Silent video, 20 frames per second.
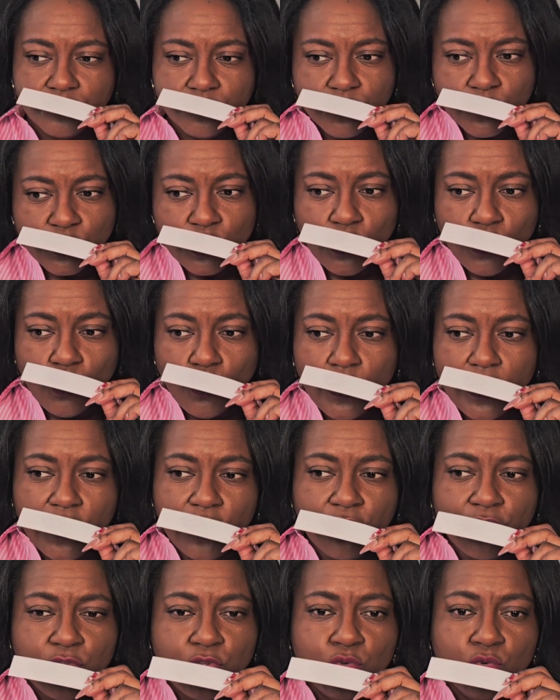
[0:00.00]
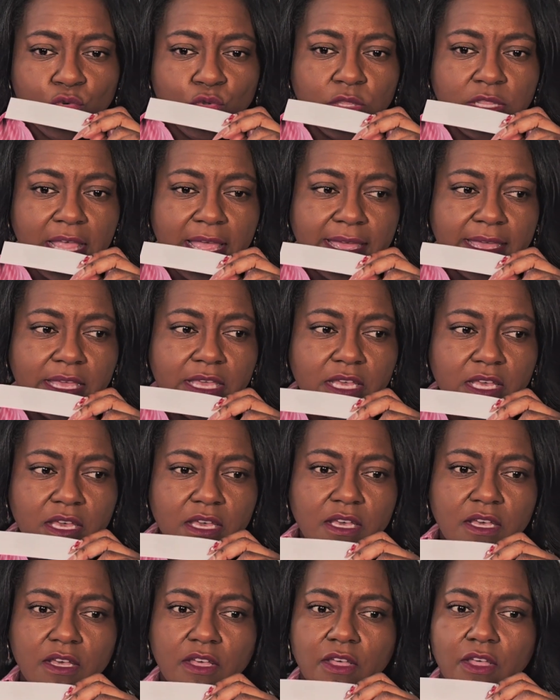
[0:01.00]
So if you like
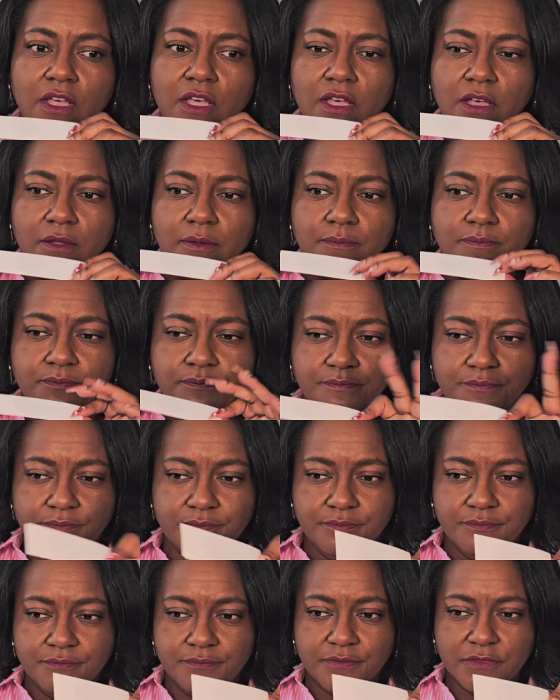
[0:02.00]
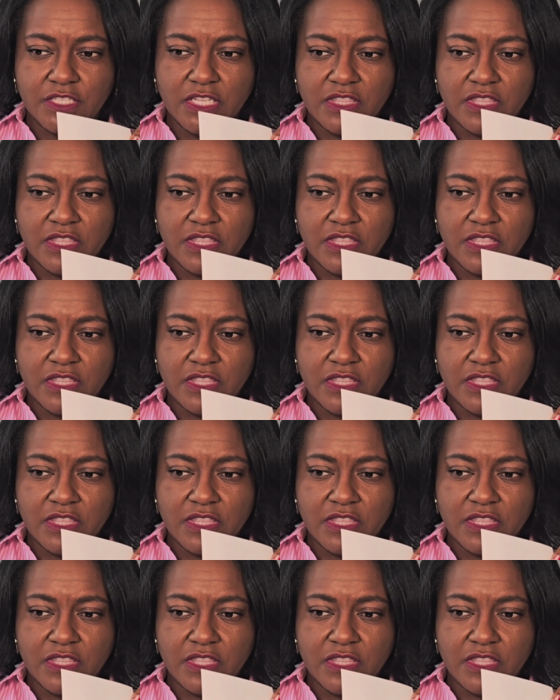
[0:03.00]
to